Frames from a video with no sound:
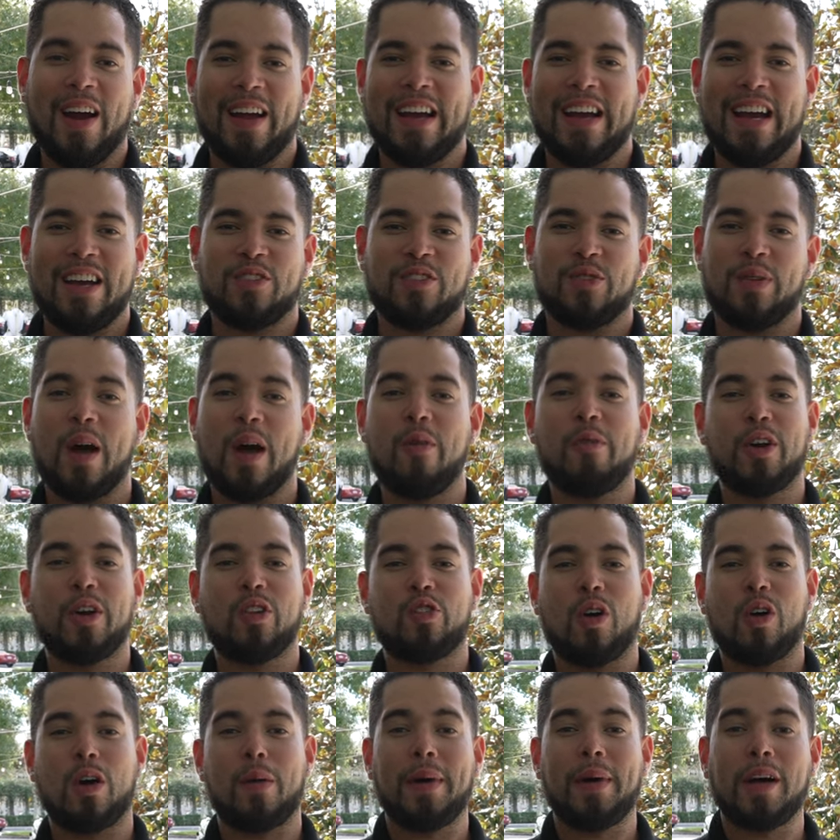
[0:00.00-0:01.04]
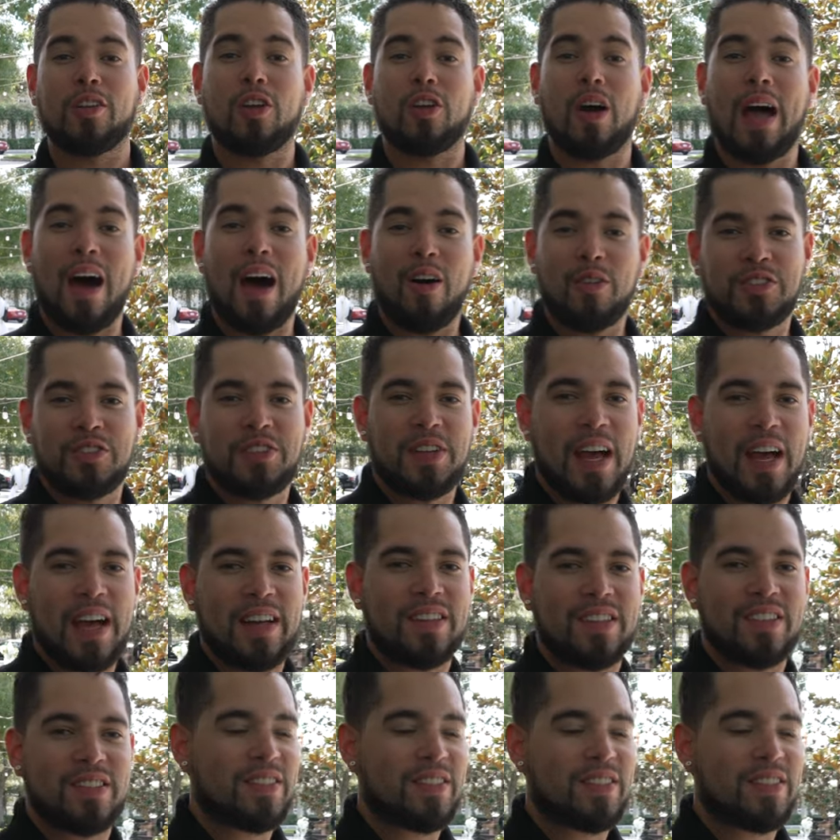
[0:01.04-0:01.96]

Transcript: right guys, so now we're gonna talk about the outside, the